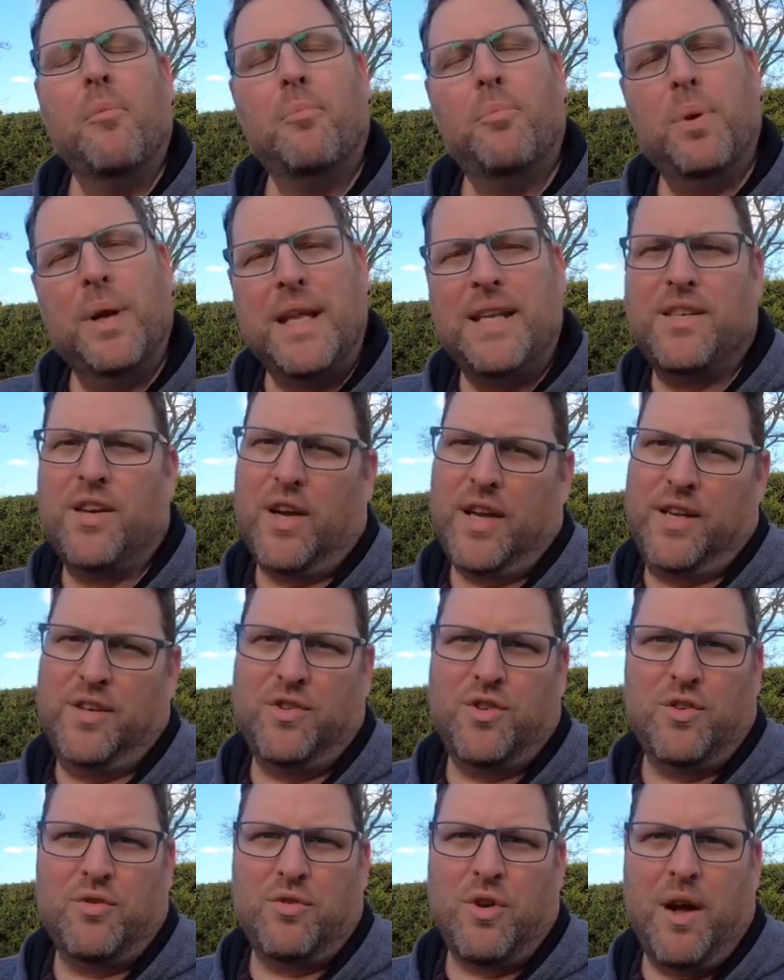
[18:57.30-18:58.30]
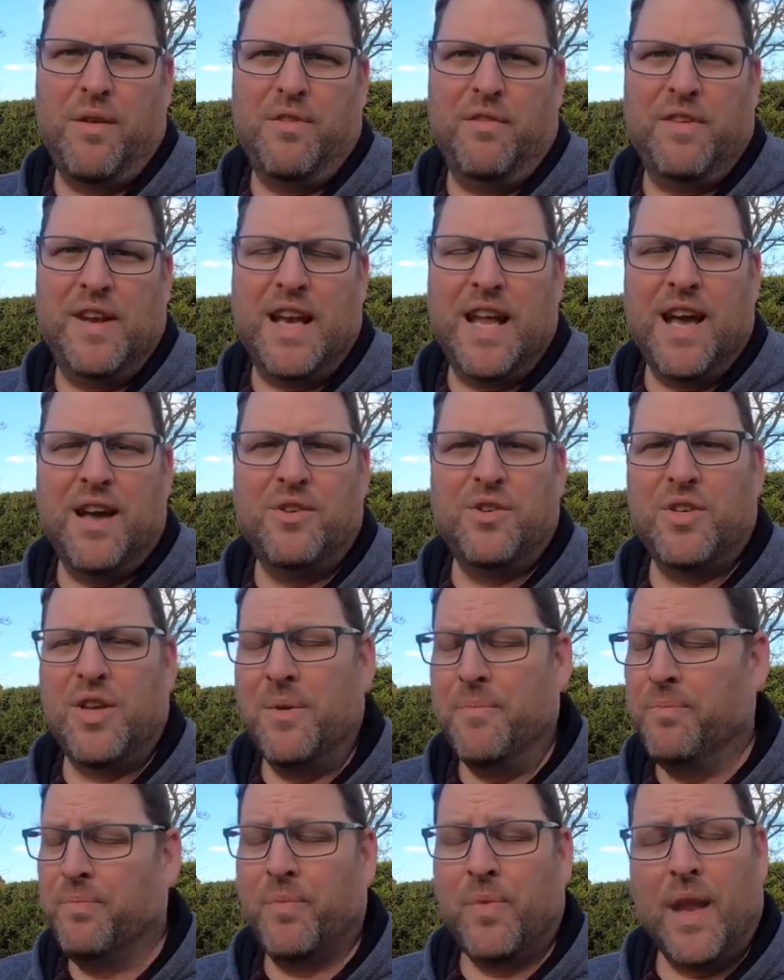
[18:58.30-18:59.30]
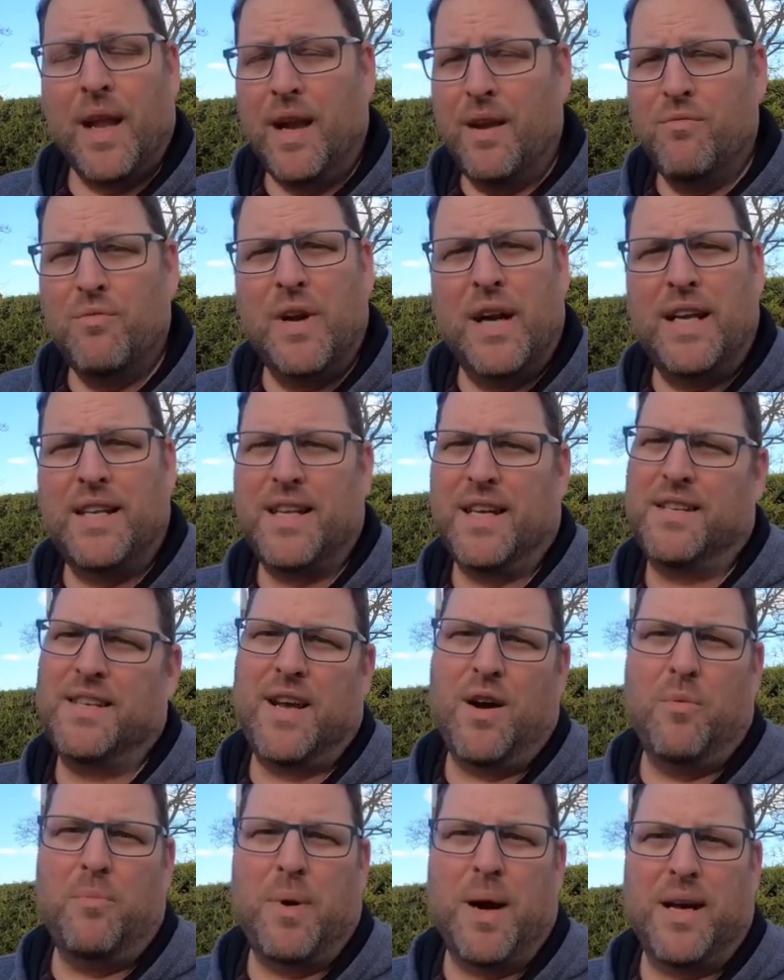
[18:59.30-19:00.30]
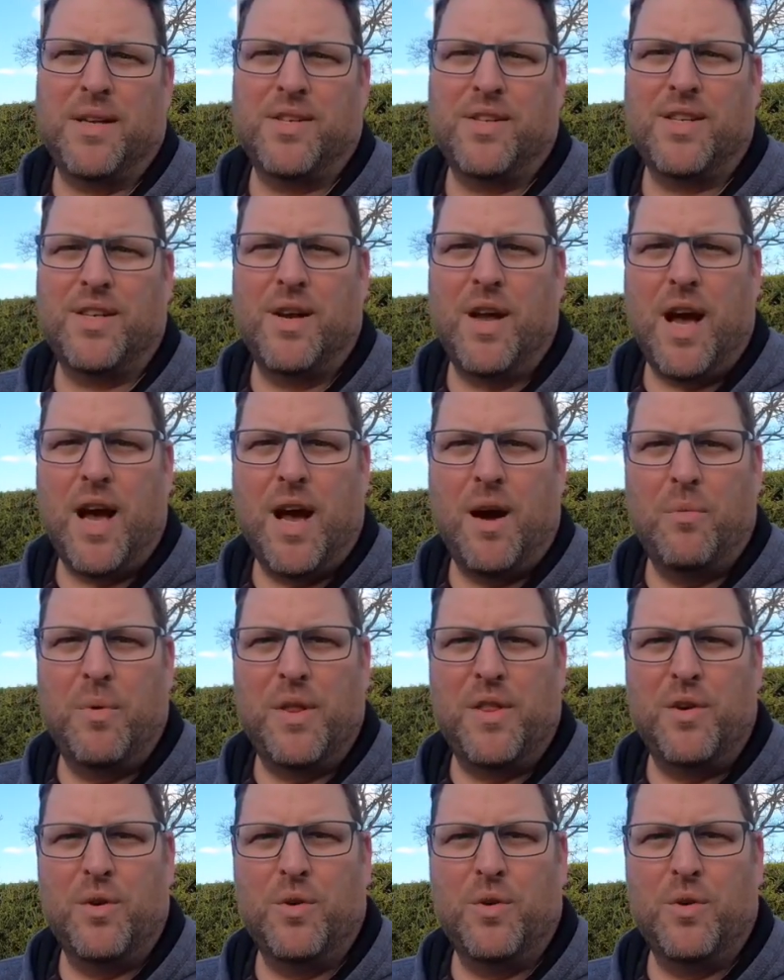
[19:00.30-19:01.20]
Please like and subscribe the videos. It really does help us with